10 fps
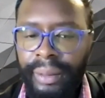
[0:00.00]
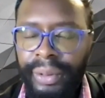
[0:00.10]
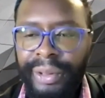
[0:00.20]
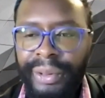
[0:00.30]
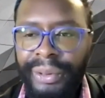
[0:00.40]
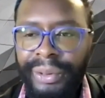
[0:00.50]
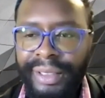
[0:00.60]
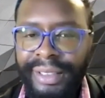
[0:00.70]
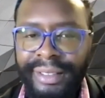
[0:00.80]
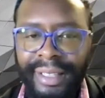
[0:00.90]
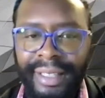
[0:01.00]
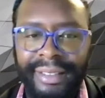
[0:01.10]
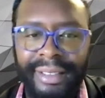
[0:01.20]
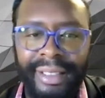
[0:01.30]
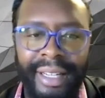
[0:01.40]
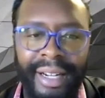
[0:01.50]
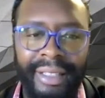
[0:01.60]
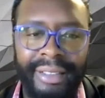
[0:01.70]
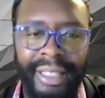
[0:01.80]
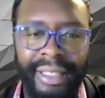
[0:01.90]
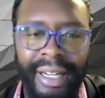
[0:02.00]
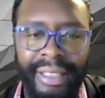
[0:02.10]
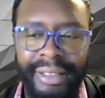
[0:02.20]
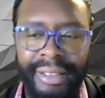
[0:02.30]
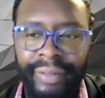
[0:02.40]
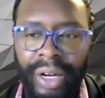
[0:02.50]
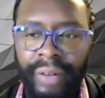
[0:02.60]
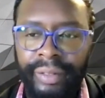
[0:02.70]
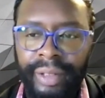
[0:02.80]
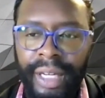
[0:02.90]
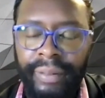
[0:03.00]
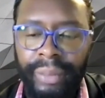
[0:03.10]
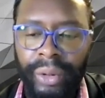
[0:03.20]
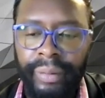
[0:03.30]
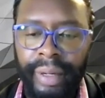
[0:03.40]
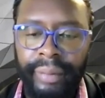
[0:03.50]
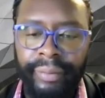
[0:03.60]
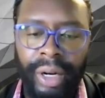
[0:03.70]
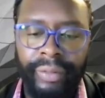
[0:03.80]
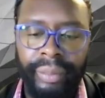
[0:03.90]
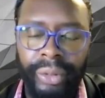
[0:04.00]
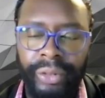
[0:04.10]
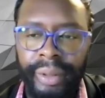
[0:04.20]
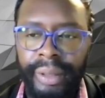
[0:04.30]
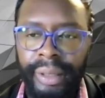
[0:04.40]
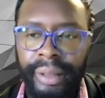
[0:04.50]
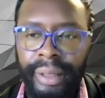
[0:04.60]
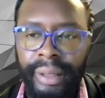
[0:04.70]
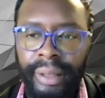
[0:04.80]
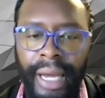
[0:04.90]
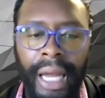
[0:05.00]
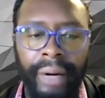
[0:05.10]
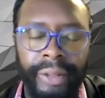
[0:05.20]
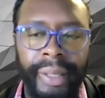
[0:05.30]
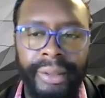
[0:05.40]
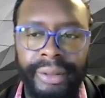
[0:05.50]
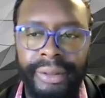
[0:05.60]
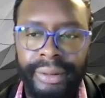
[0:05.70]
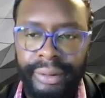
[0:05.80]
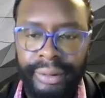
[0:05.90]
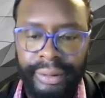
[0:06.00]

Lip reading: pretty cool, I should say, to look at how technology involved and became more involved in movement and gallery spaces.